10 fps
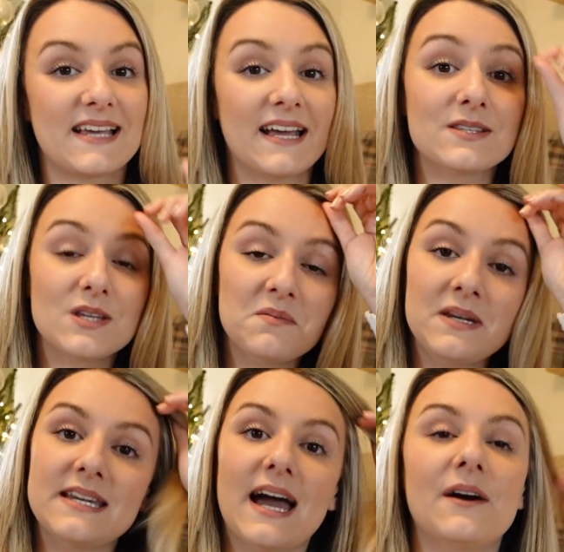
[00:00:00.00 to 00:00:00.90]
I had so
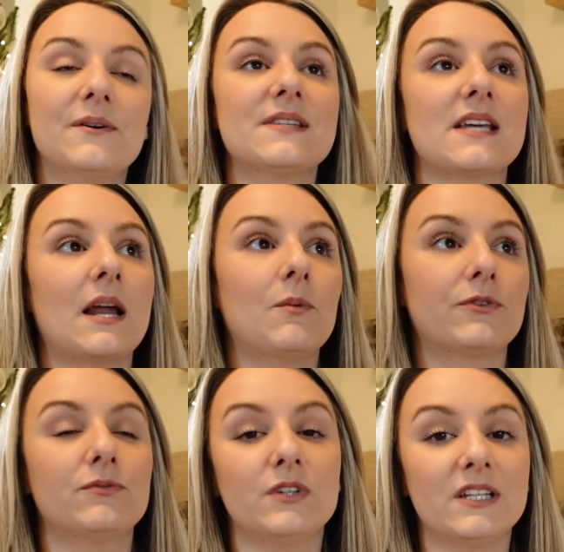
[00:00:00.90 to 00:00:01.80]
many doubts and I
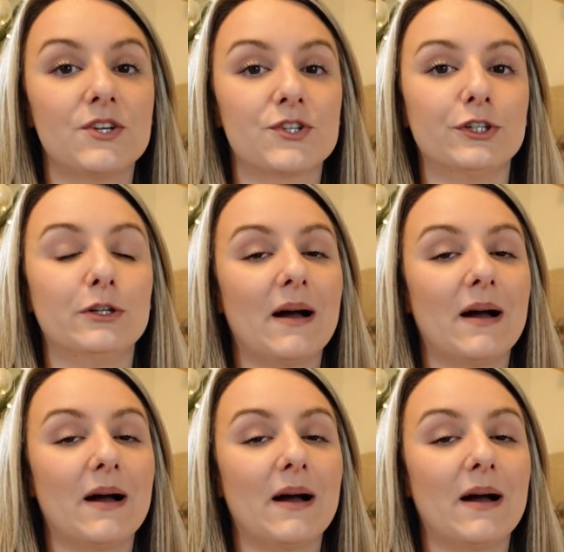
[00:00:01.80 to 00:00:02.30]
wasn't really sure,